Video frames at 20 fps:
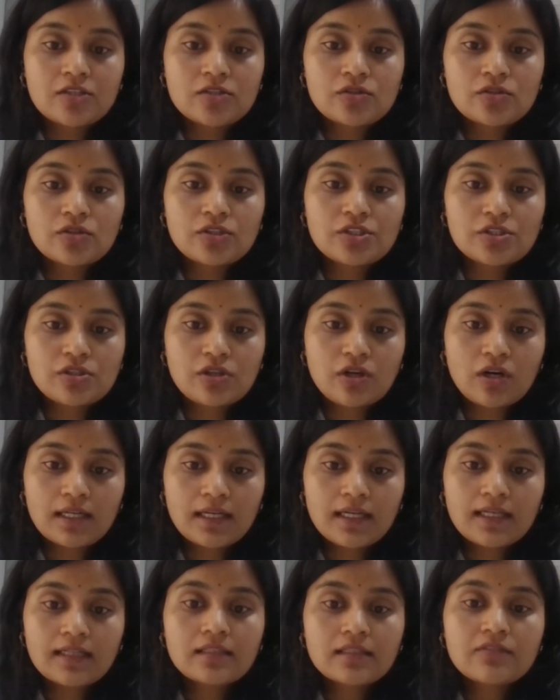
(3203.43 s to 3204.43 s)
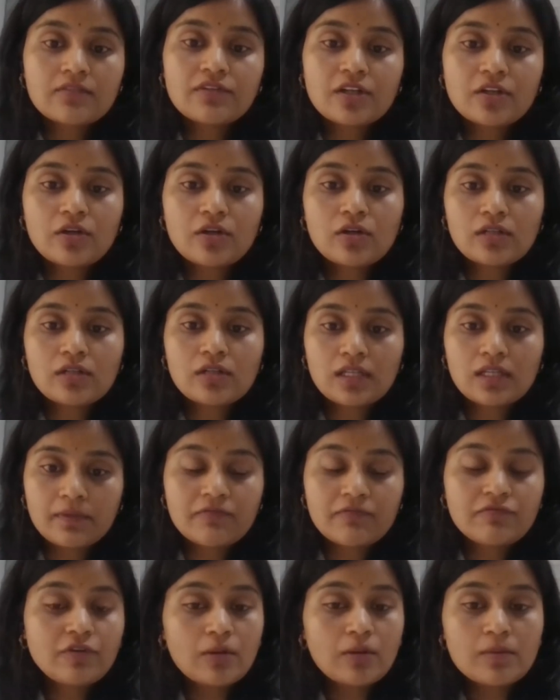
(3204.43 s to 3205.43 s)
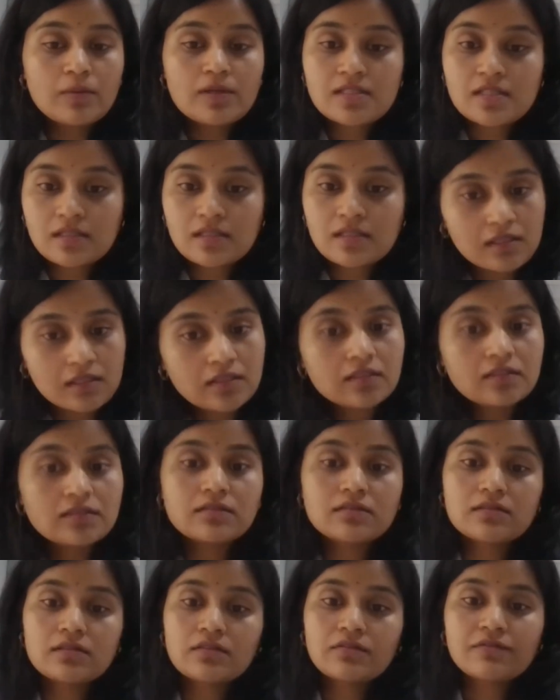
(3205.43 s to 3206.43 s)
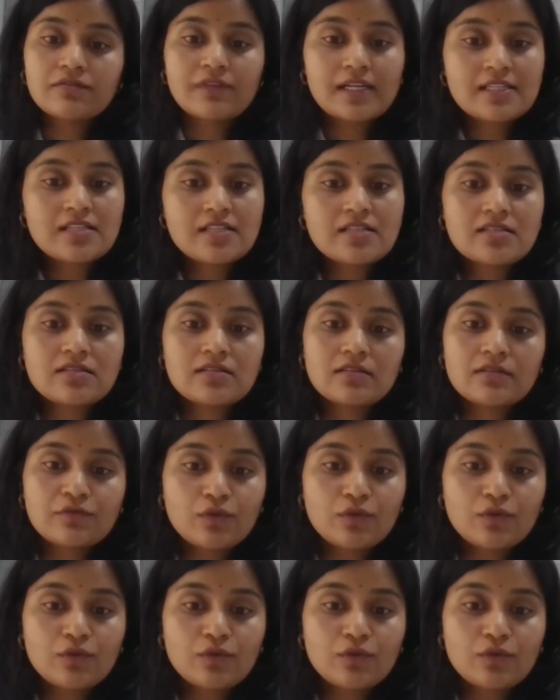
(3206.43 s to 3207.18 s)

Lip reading: So it's not like that we are not keeping farmers in the first